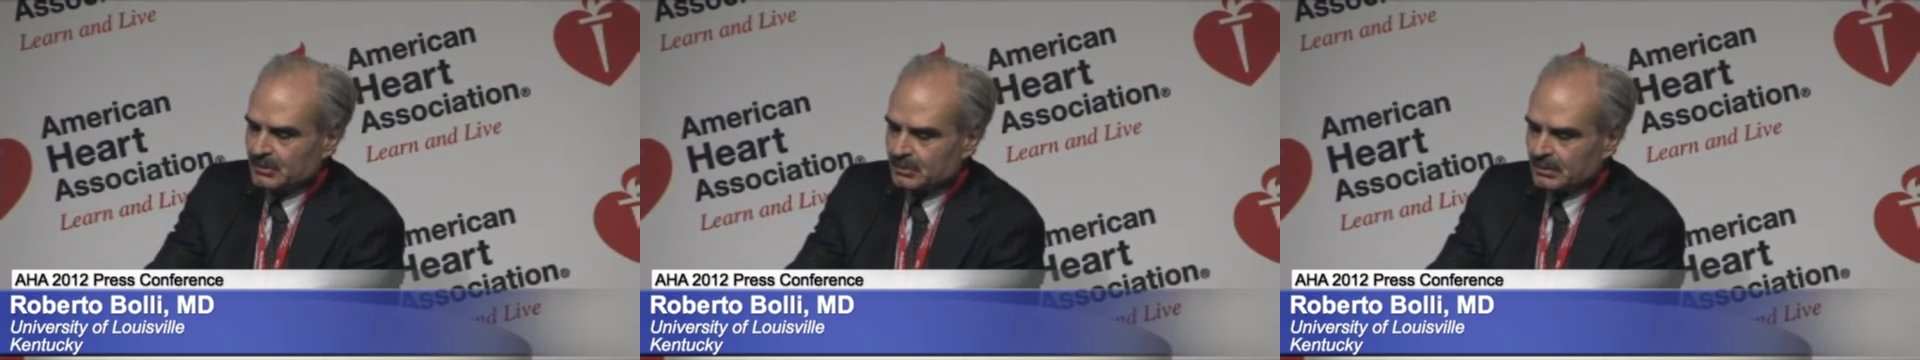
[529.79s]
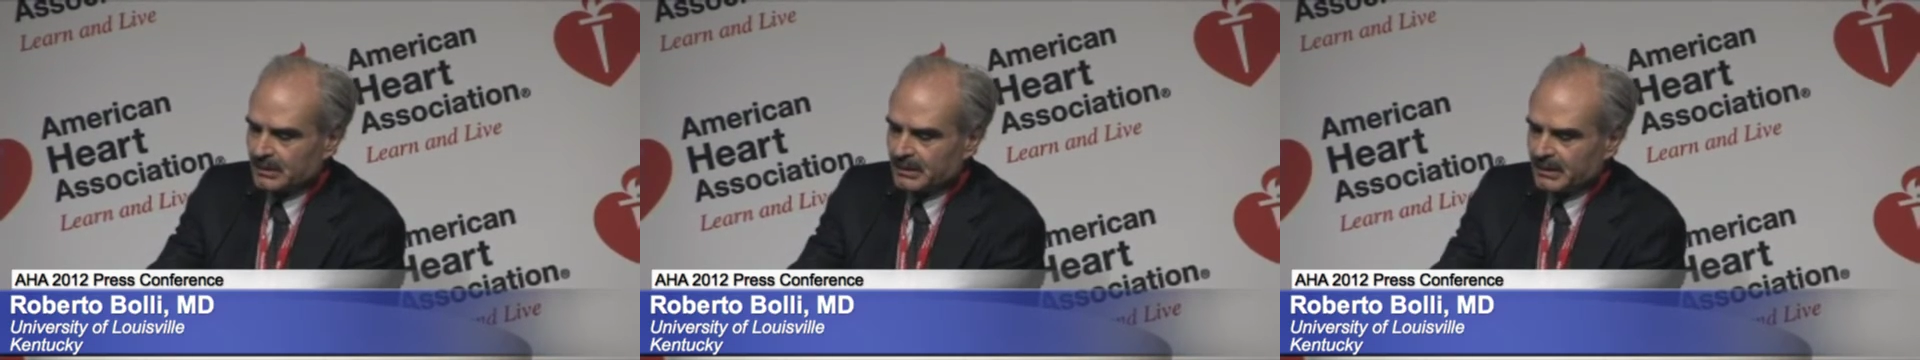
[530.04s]

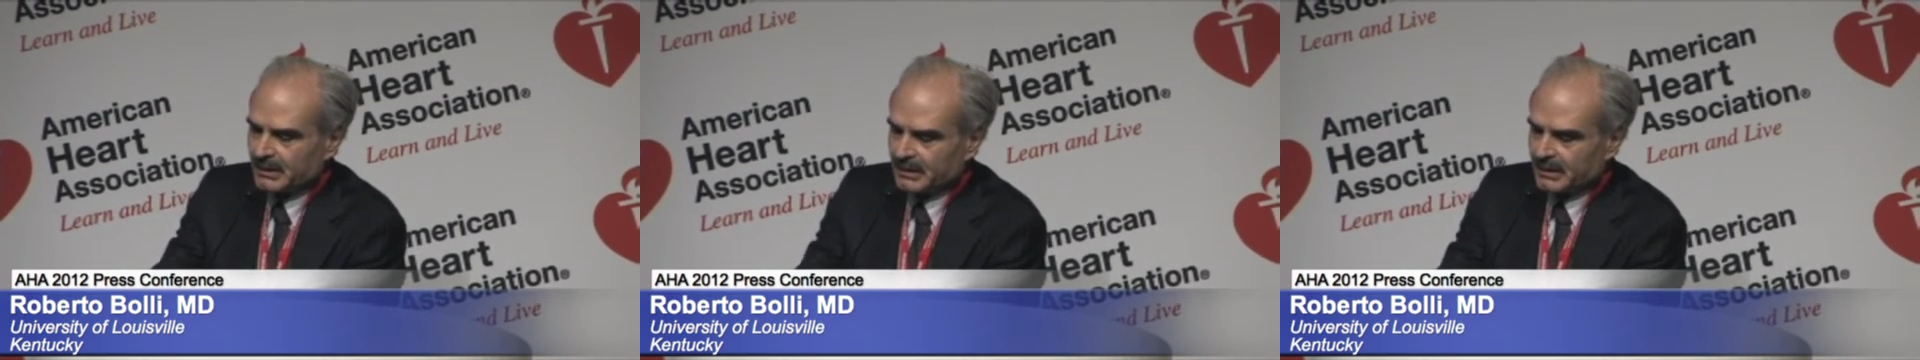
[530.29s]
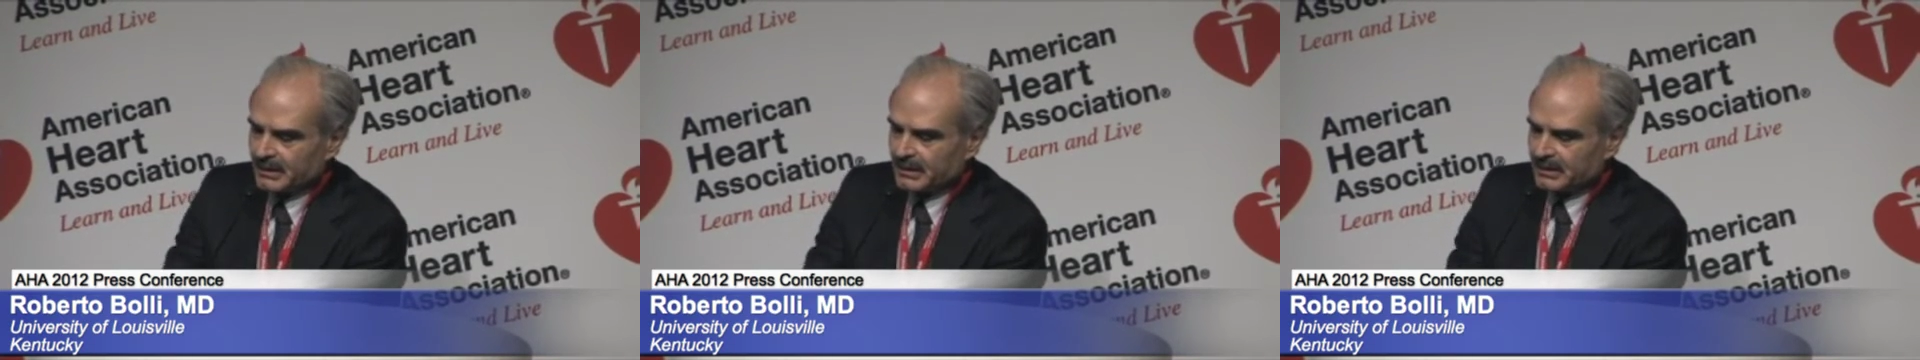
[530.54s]
So the
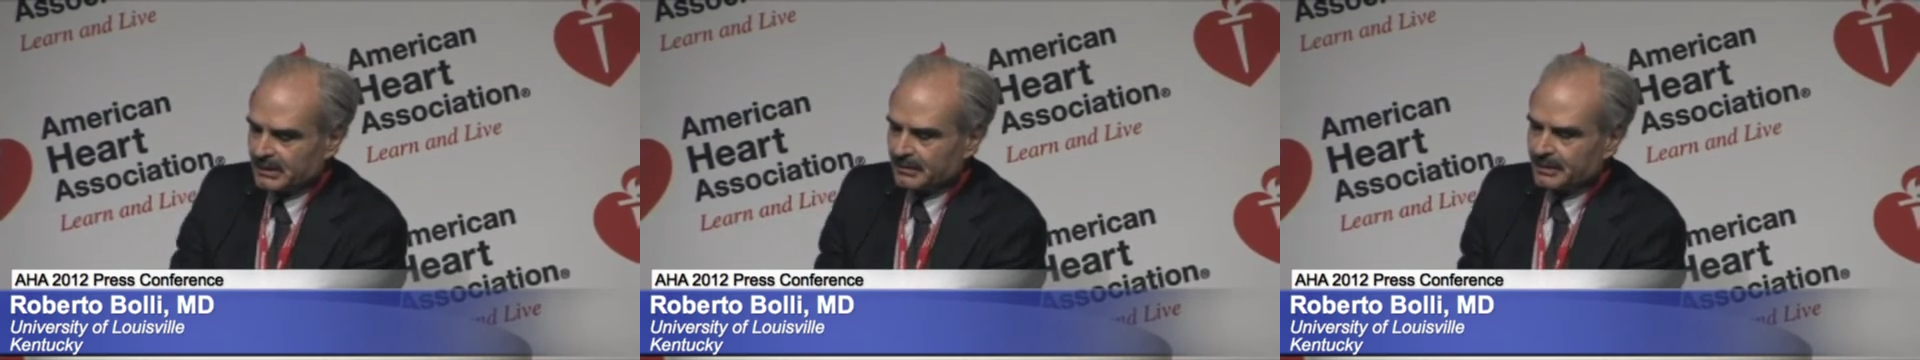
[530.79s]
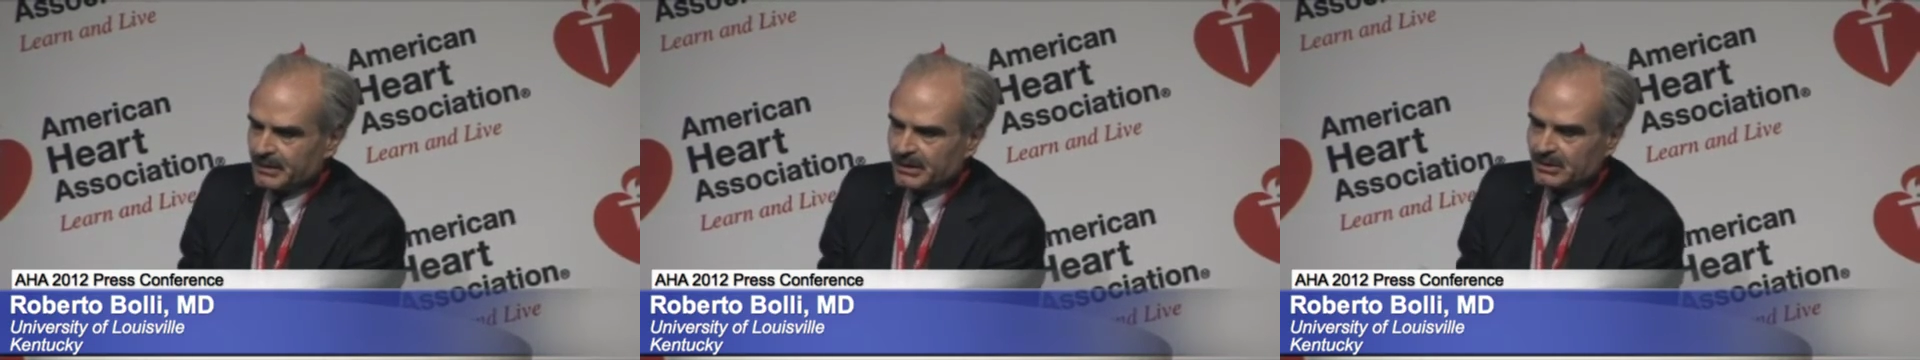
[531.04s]

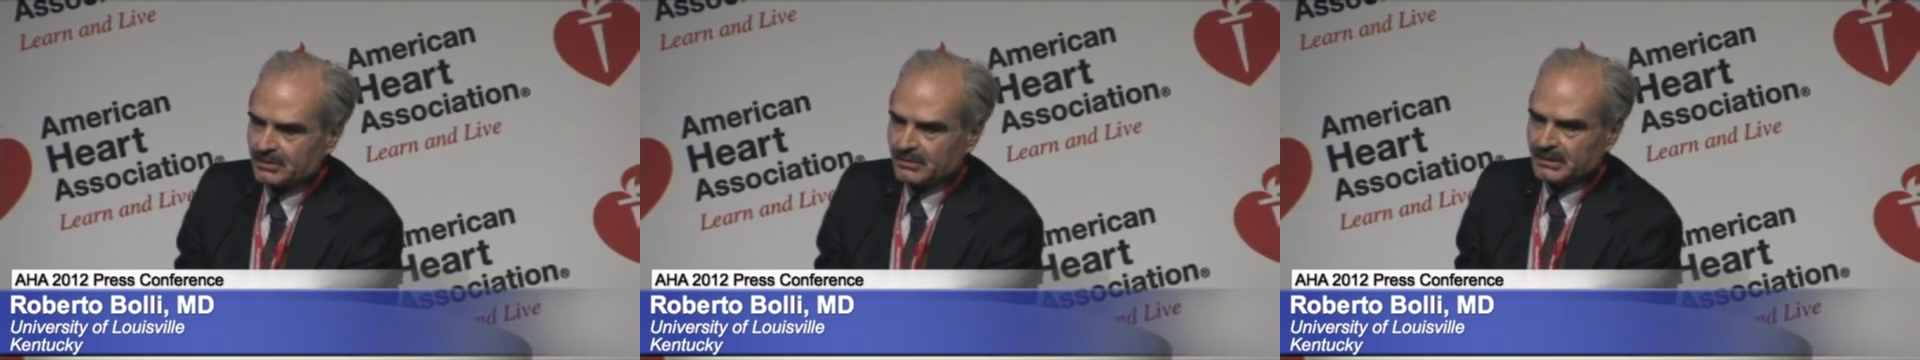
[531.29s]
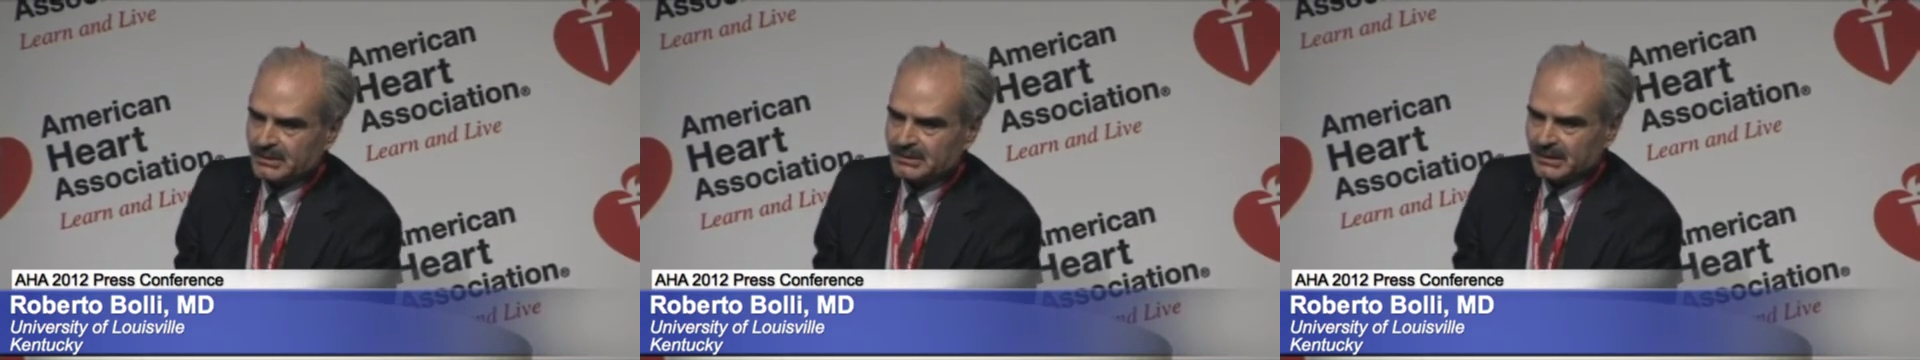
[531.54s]

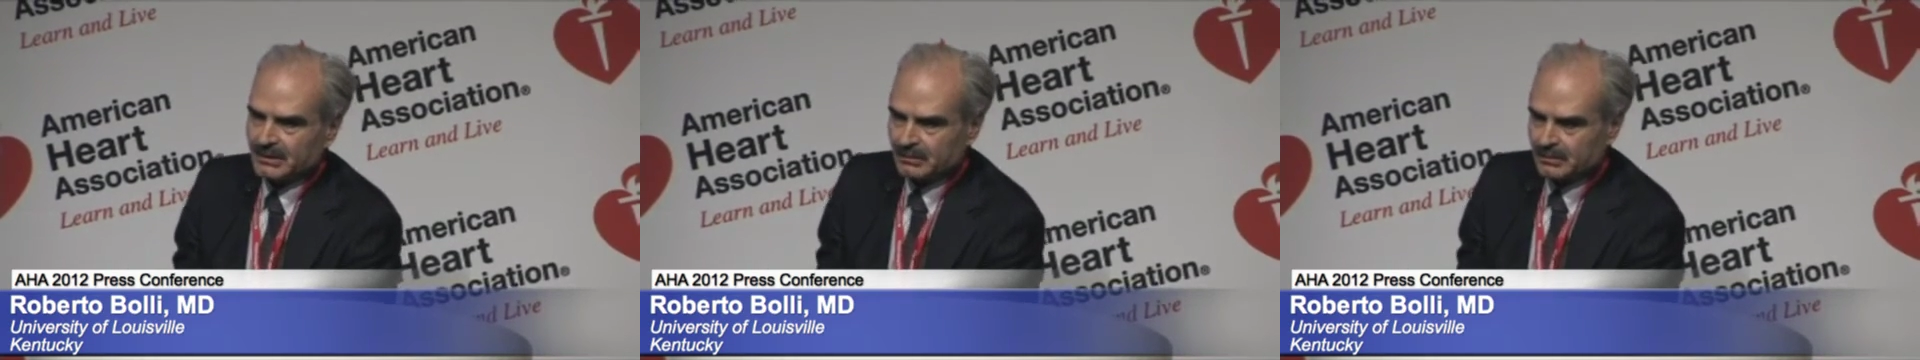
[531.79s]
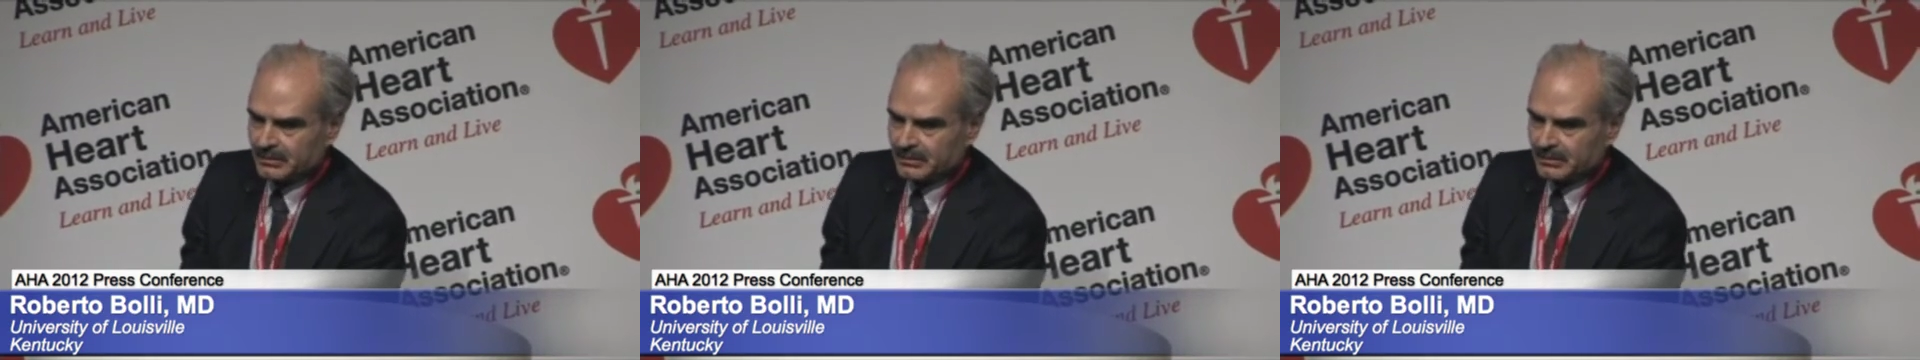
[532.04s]
implication of this study,